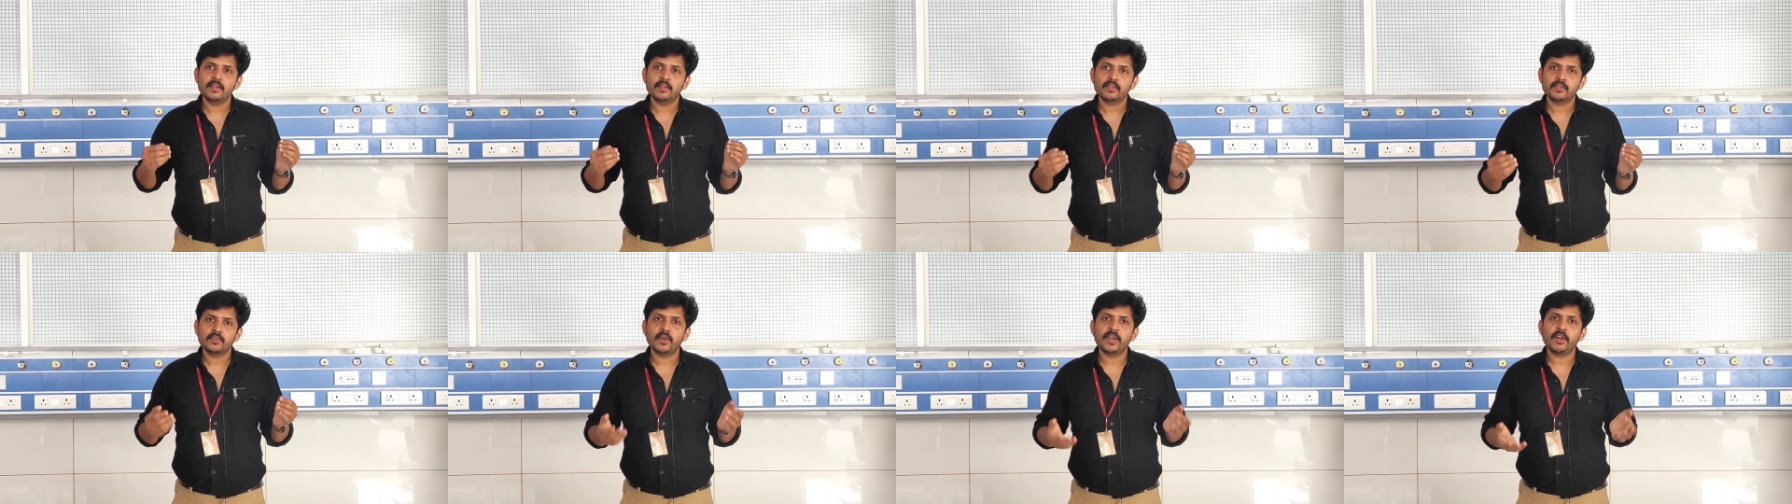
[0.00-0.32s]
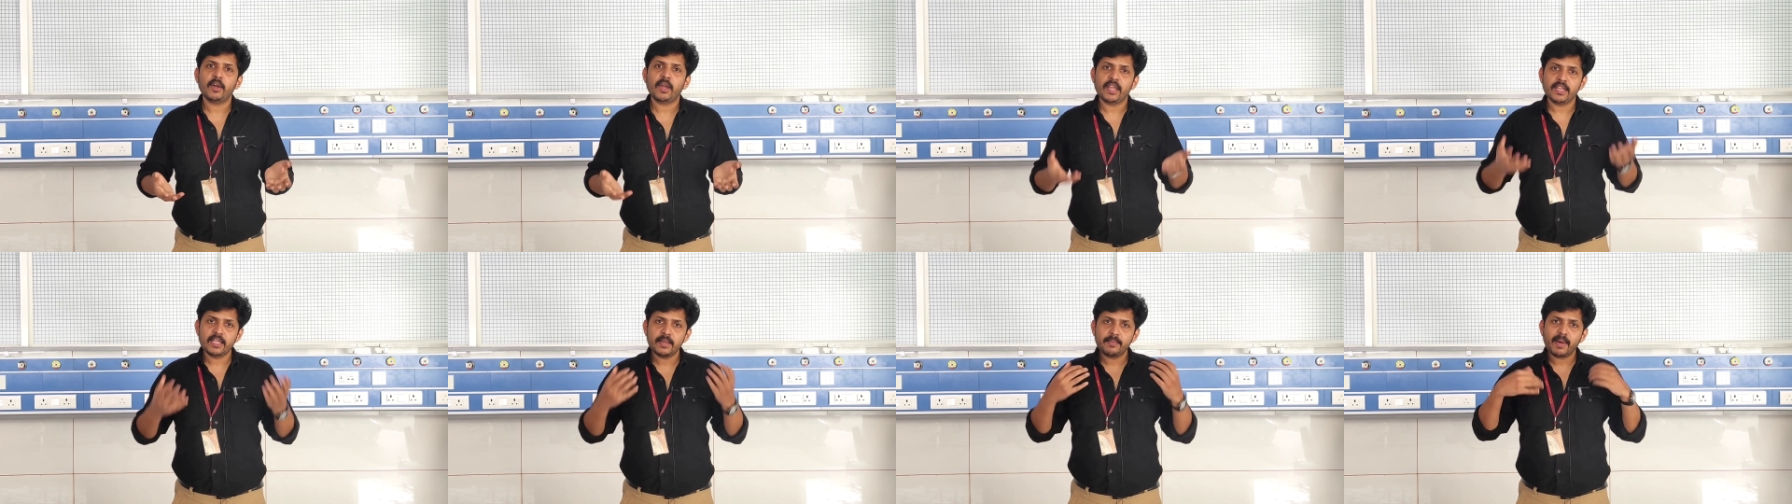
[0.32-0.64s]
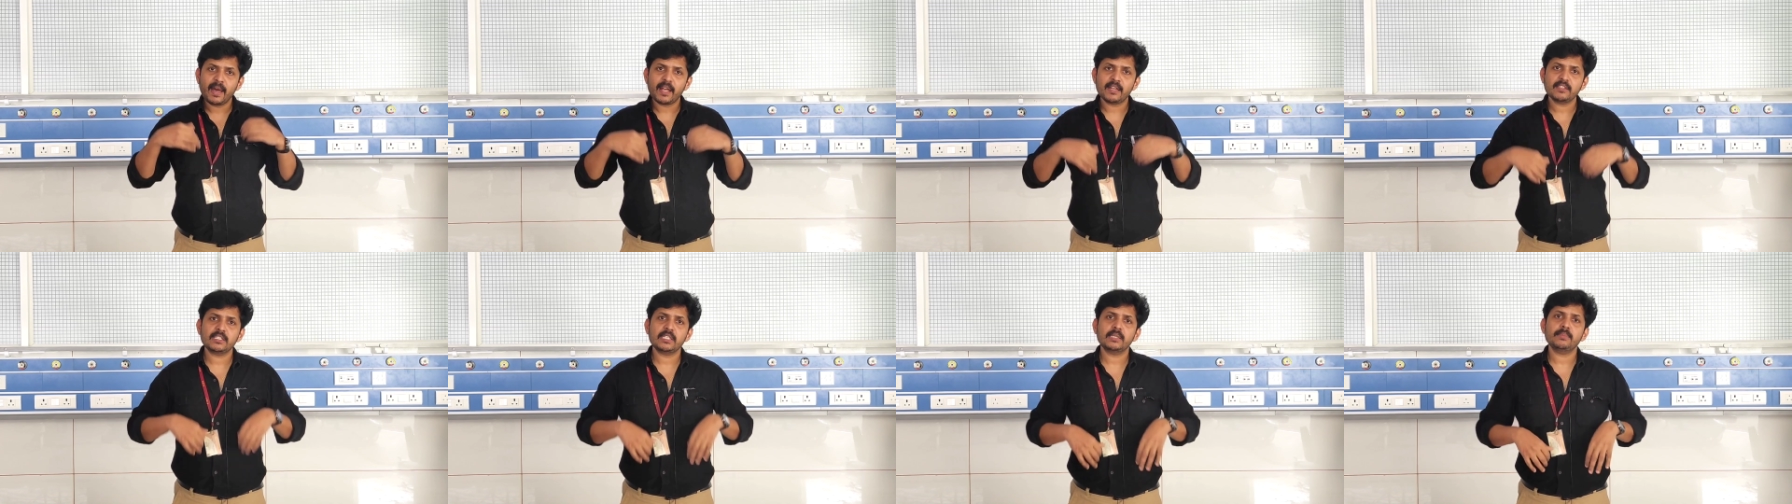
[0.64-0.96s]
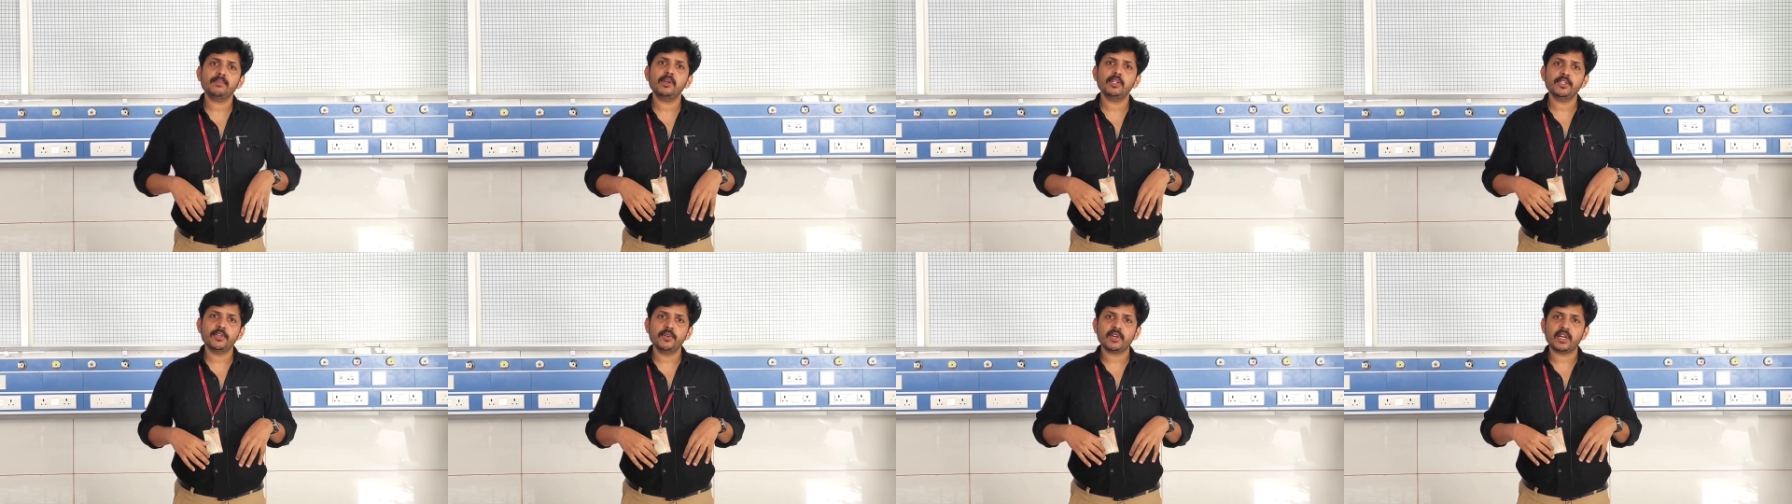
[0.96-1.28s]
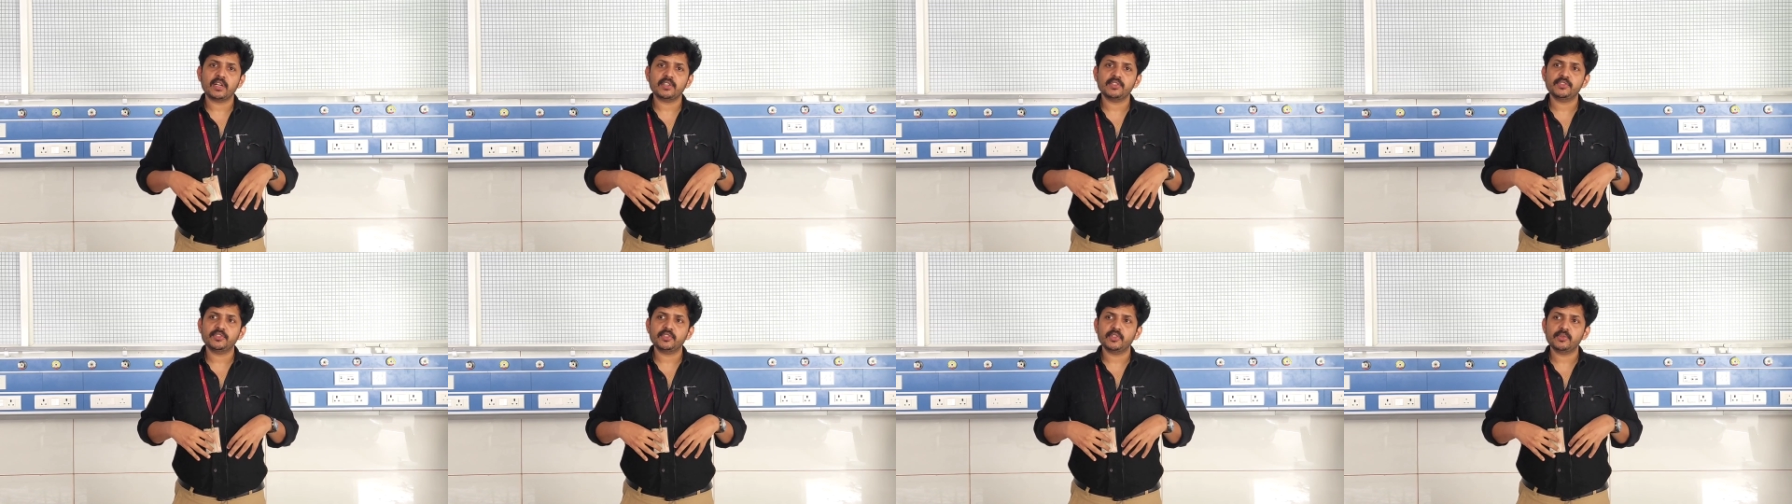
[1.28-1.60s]
So, any paracetamol you
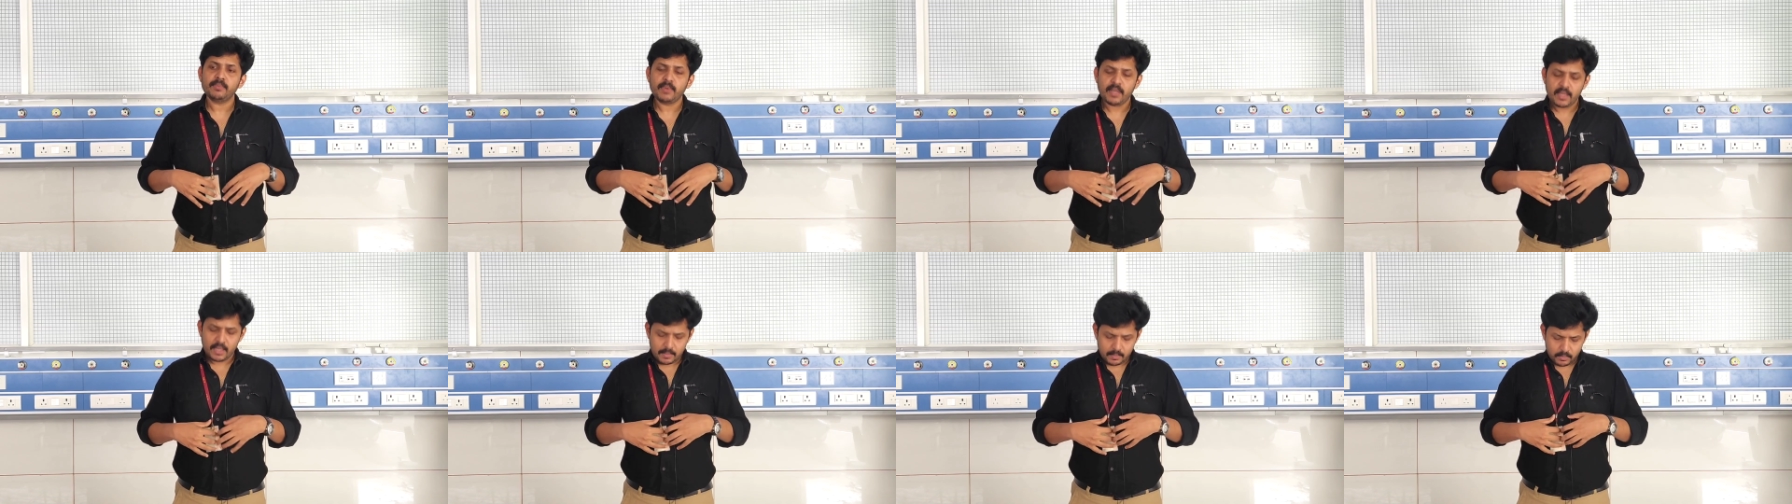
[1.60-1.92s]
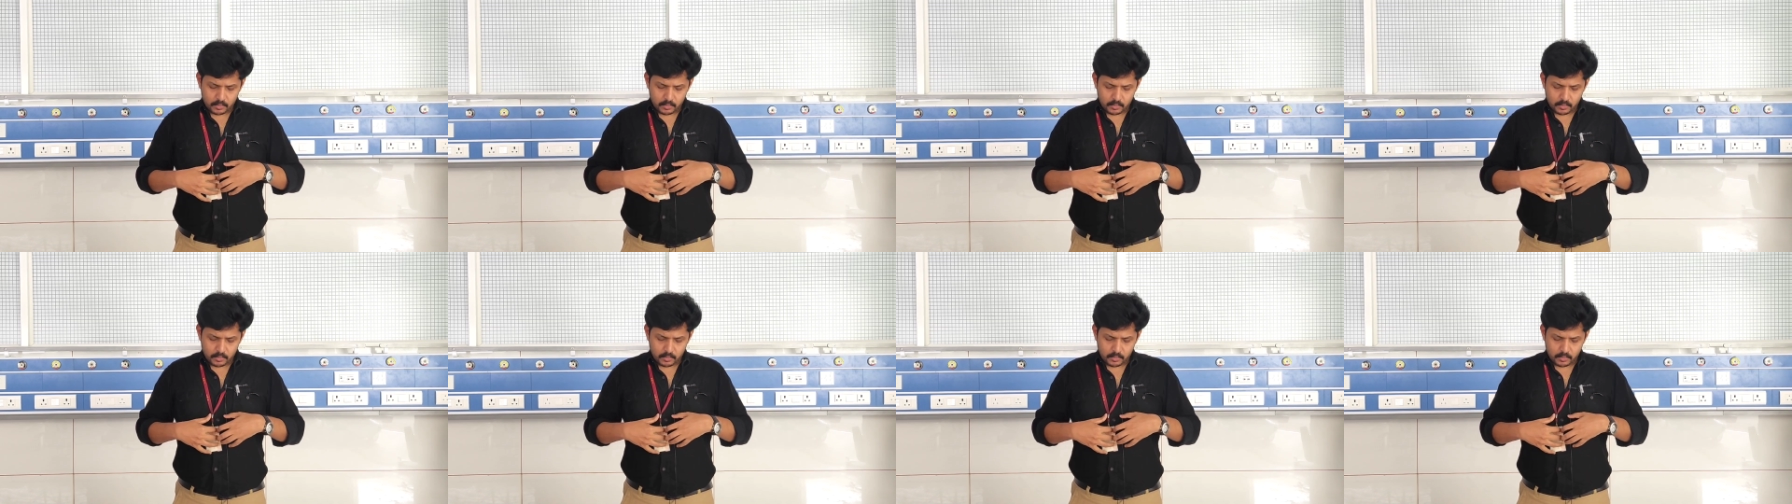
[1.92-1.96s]
consume,